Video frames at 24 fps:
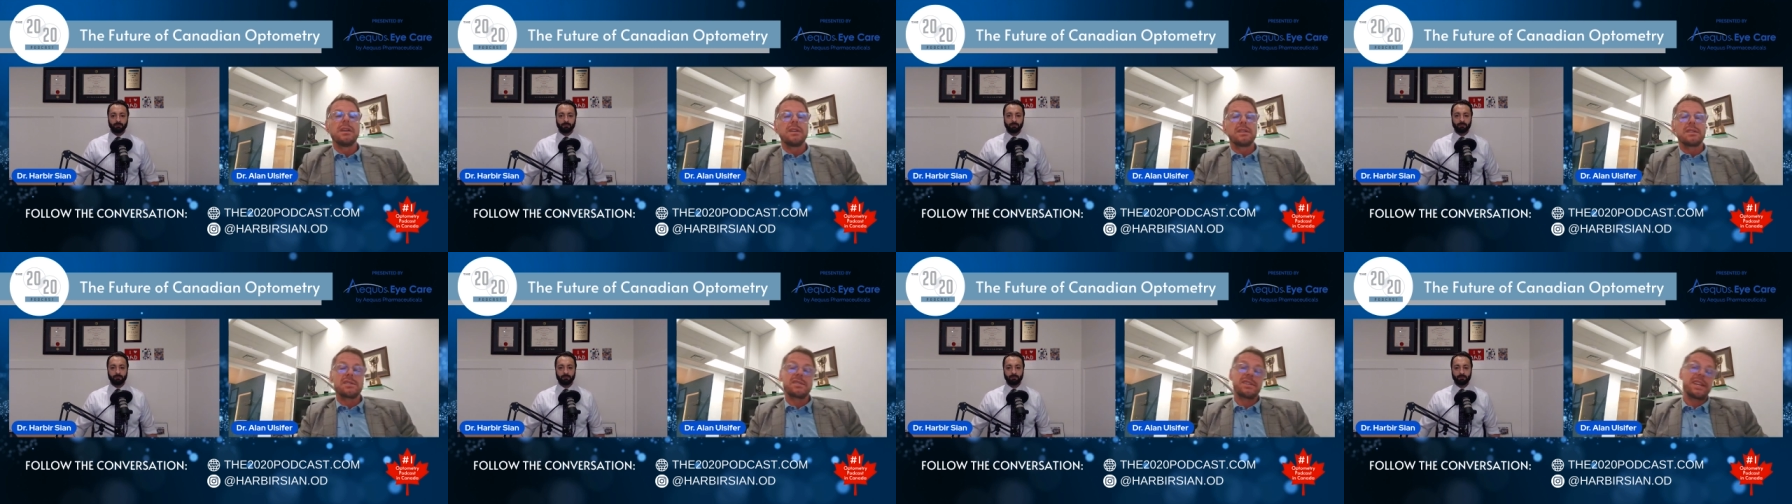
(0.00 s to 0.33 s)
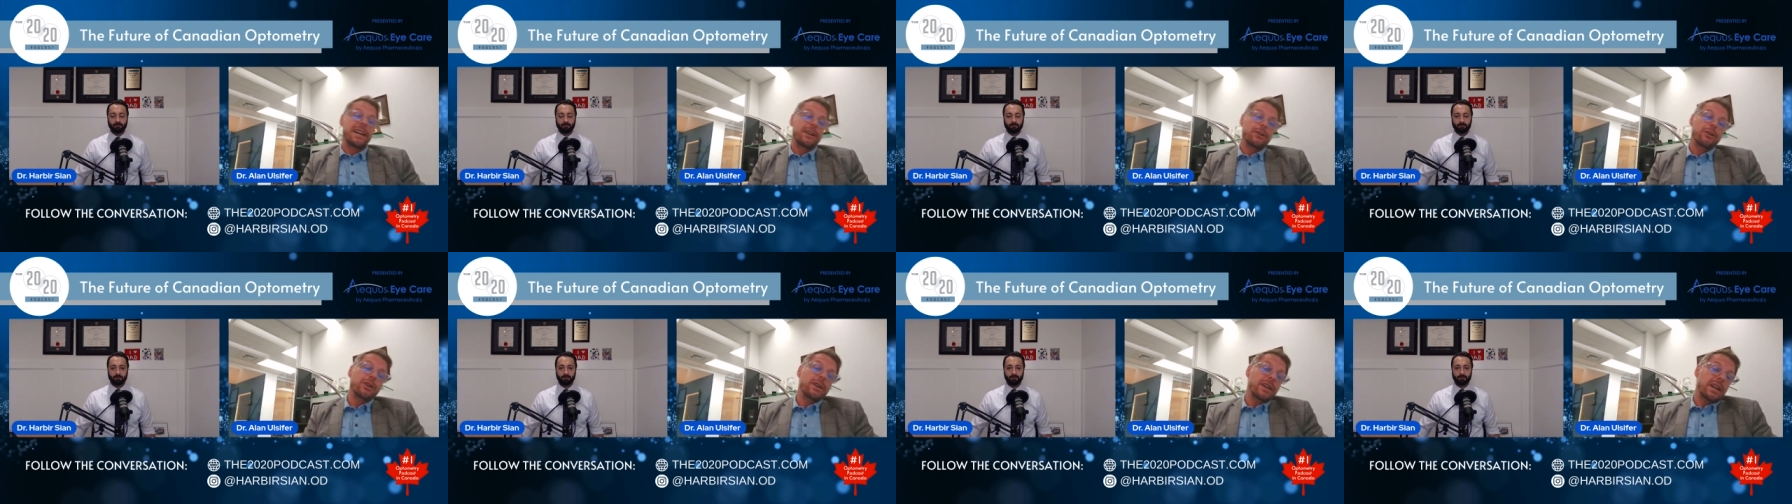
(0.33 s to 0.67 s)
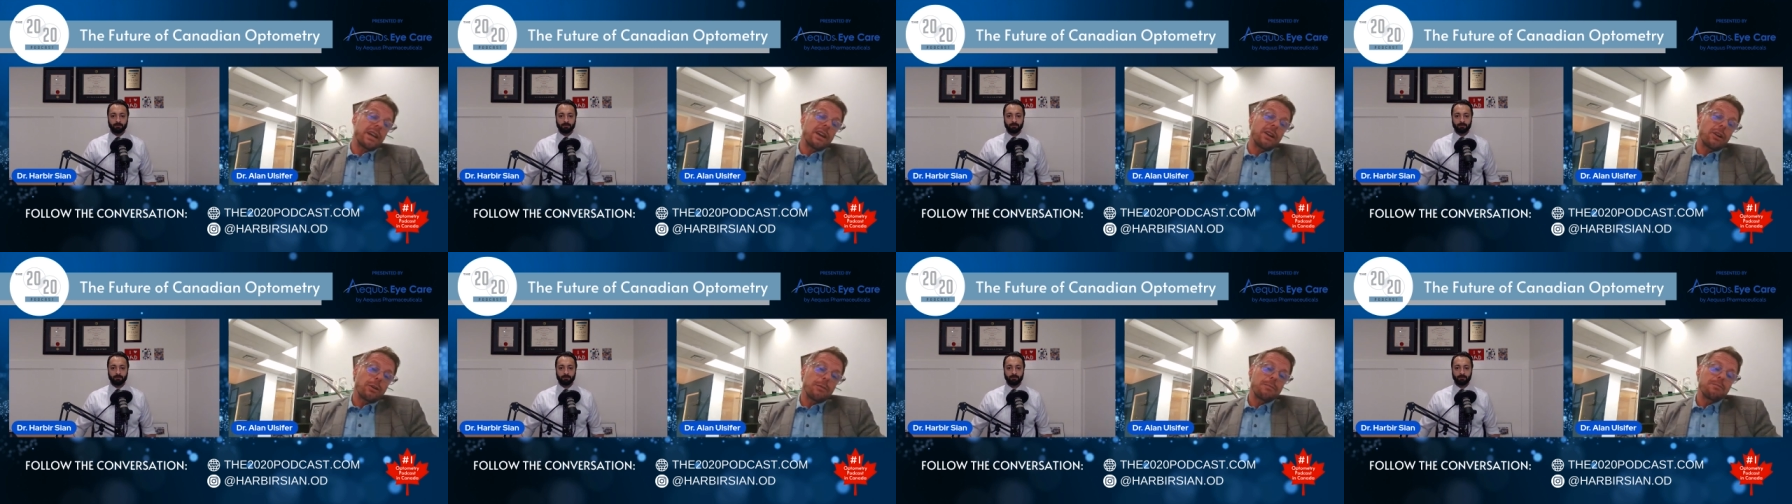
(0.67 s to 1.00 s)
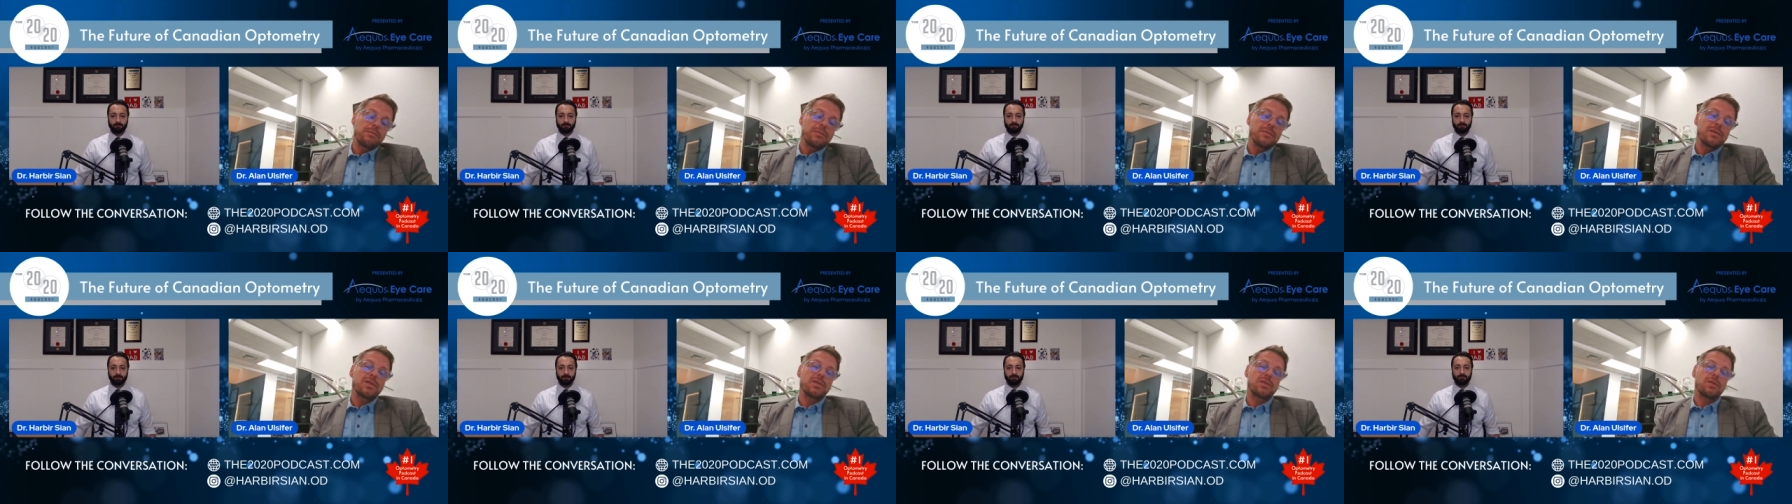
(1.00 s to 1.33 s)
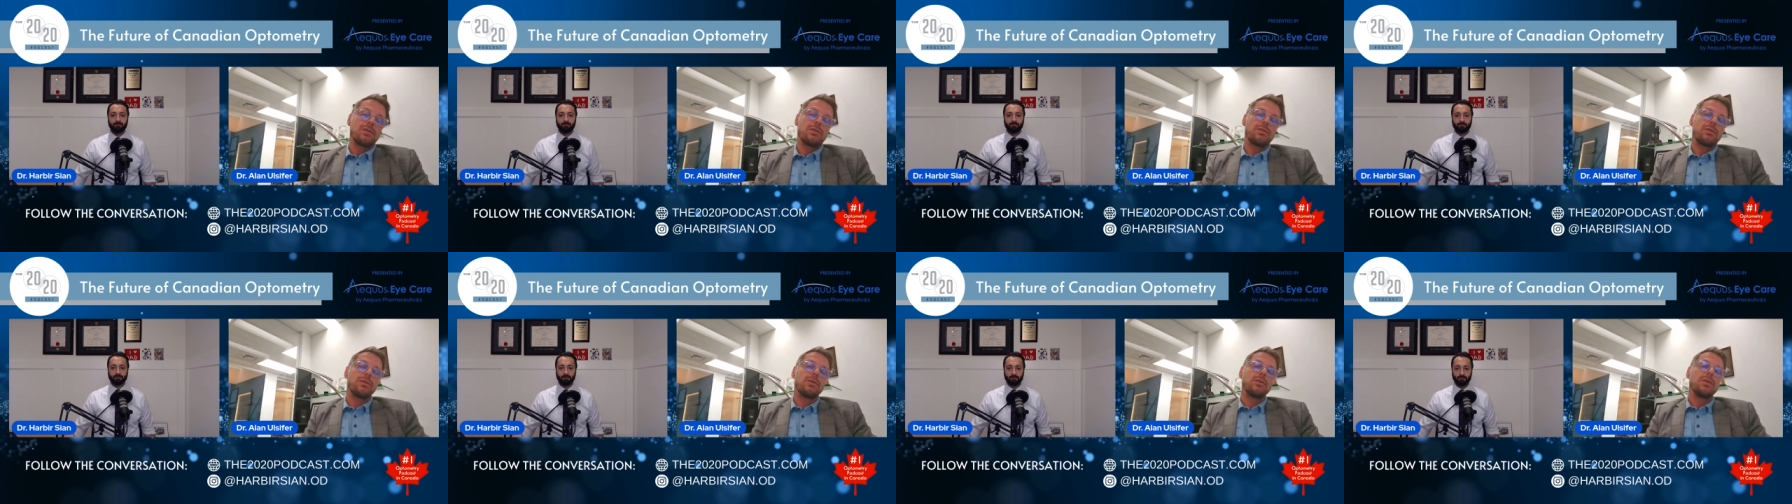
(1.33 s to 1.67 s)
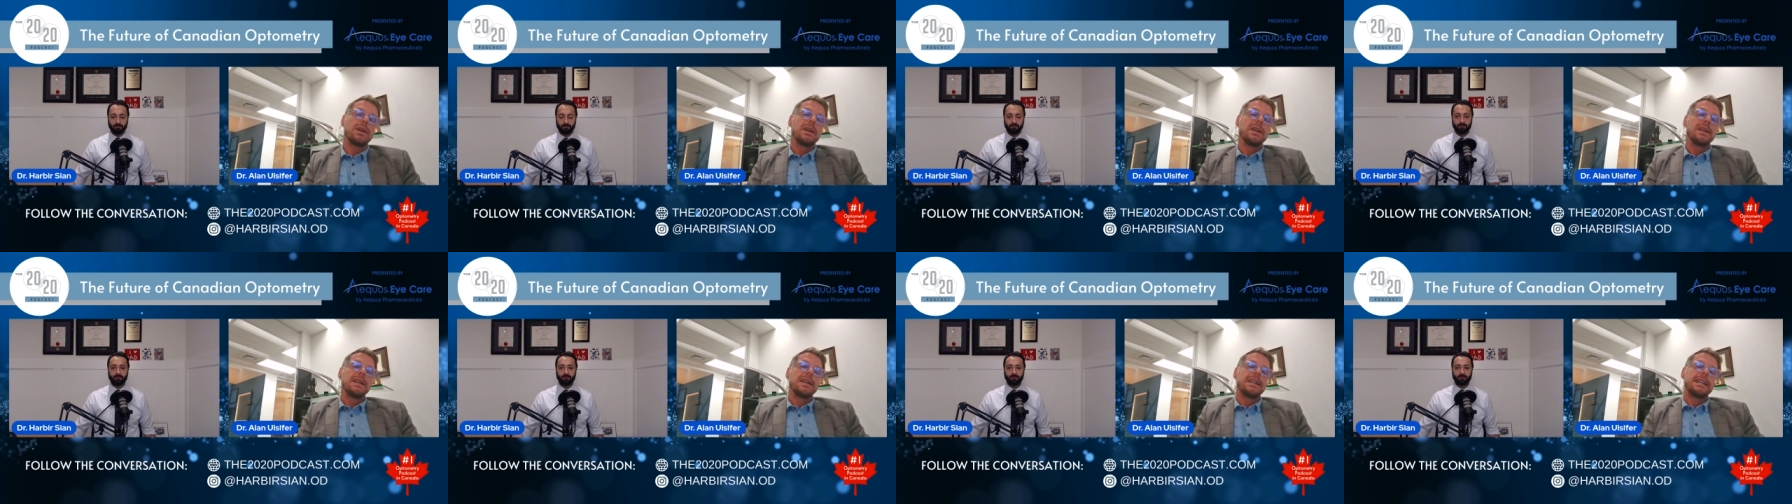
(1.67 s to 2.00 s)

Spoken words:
standard of care. So,